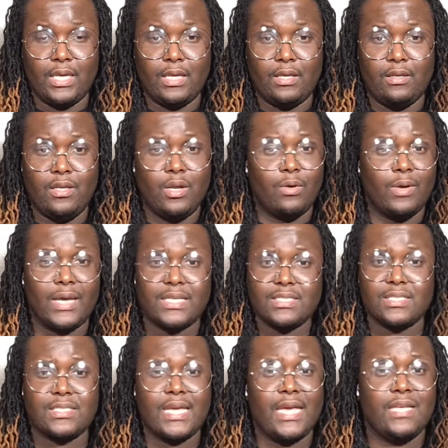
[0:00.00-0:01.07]
Don't
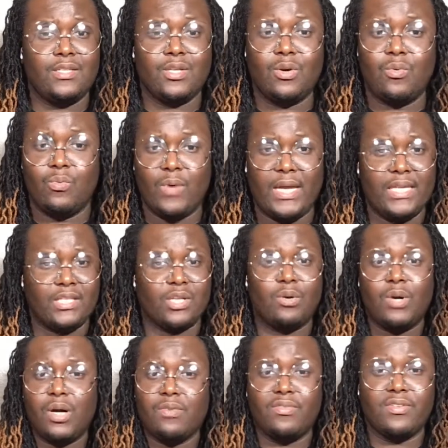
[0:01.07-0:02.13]
hesitate. Don't wait. Don't
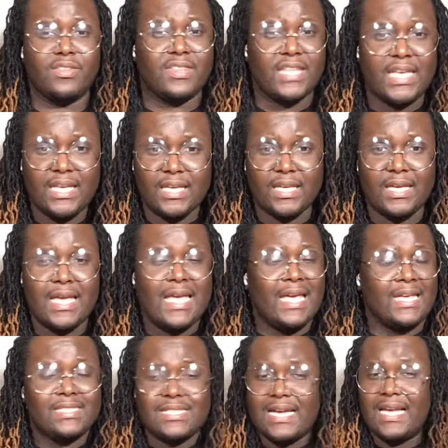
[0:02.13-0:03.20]
overthink it.
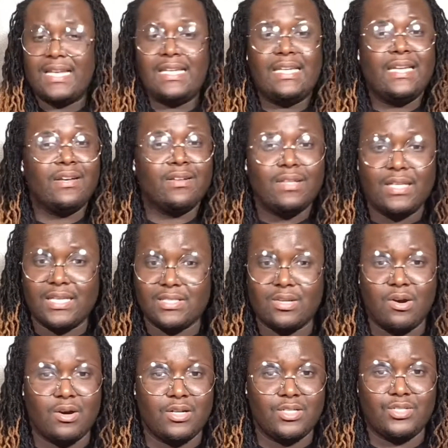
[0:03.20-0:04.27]
It's not nearly as
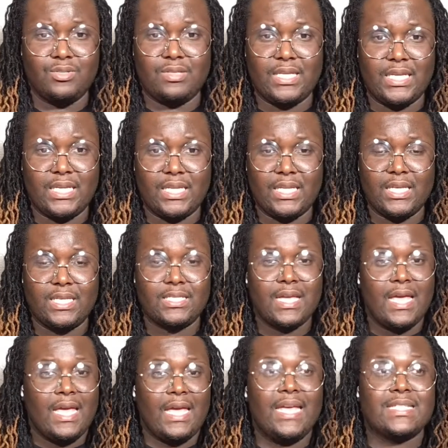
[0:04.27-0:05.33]
hard as you think it is.
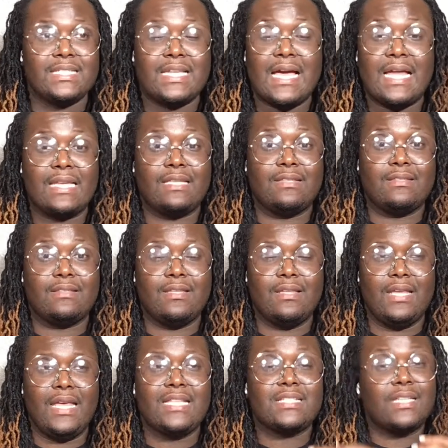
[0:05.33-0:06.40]
It's
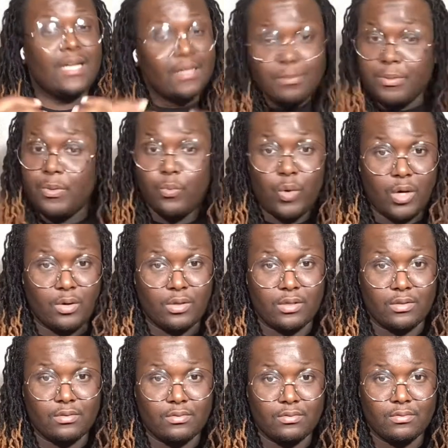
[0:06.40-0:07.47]
going to be work.
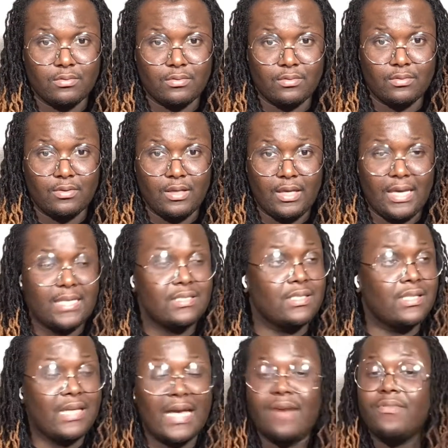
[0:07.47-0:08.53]

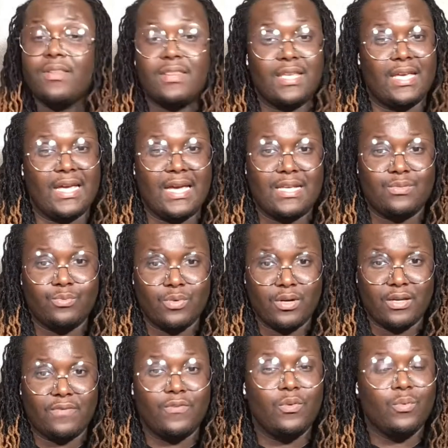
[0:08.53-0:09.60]
Everything has work.
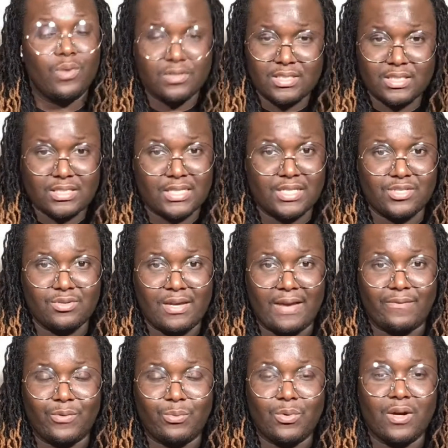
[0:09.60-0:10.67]
If you want success, you have
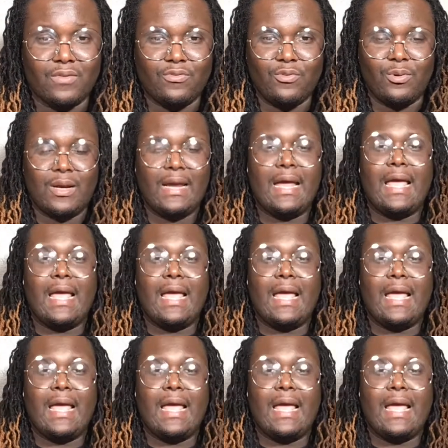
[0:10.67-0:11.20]
to work for it.